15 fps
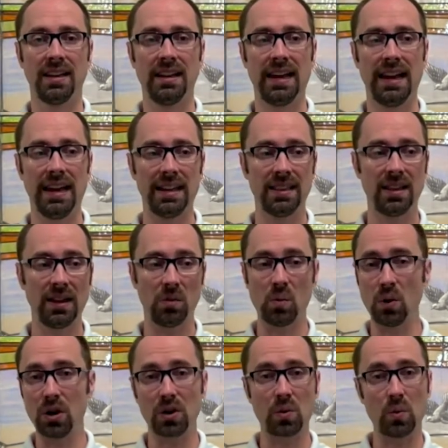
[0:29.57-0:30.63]
And the
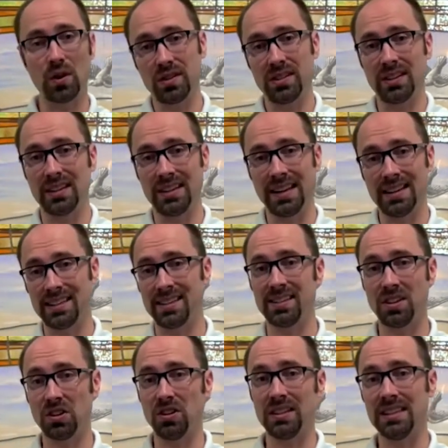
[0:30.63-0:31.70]
work wasn't
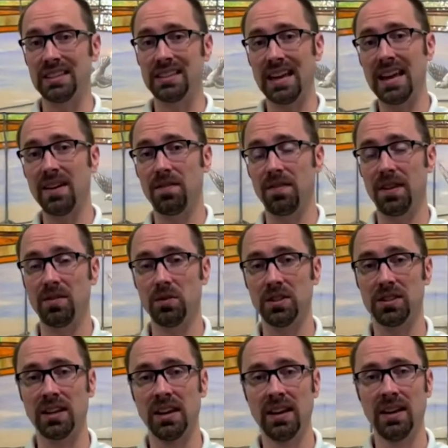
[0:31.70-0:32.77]
necessarily safe. It
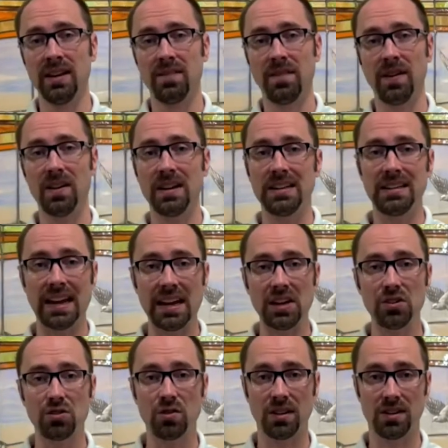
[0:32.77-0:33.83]
was very
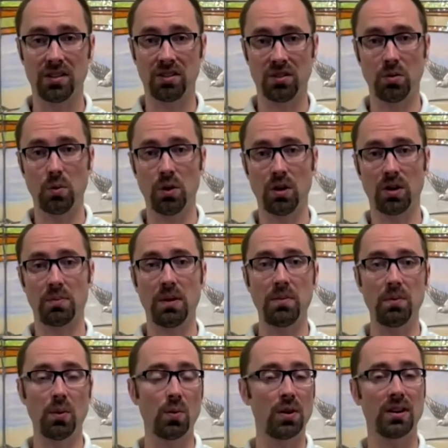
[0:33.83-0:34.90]
dangerous to work.
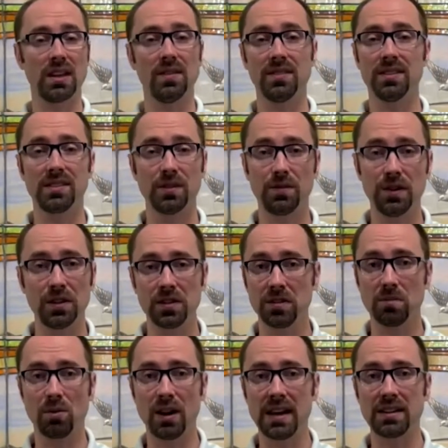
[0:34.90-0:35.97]
People weren't given sufficient
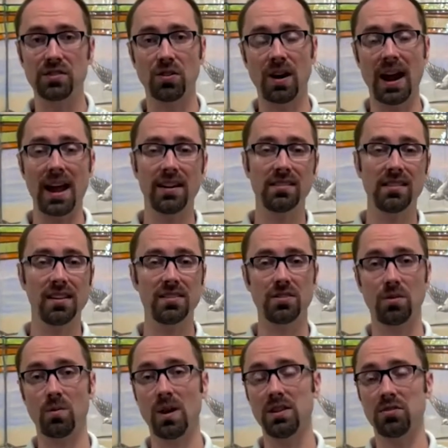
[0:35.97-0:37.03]
breaks or access to
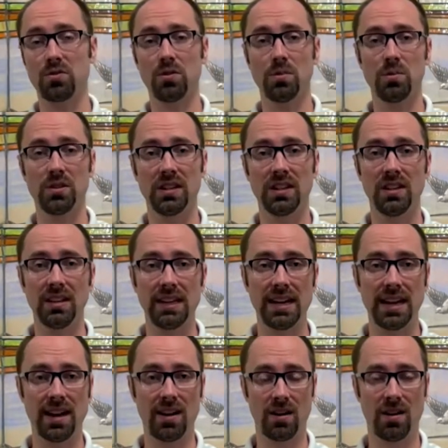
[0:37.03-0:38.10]
restrooms and clean
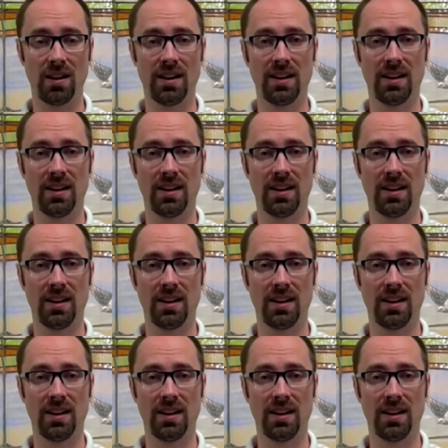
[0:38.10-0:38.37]
air.